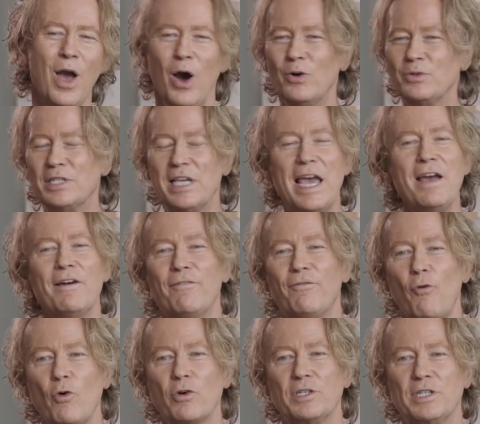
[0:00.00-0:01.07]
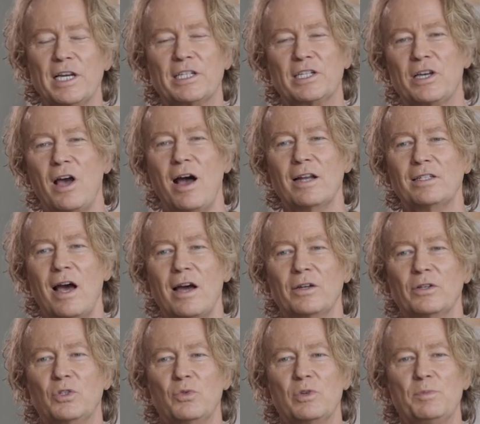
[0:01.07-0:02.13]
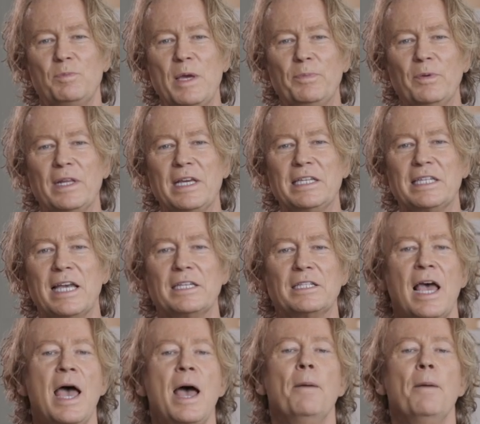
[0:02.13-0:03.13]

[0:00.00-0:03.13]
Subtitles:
Hosea 4:6, God talking to His people, He says,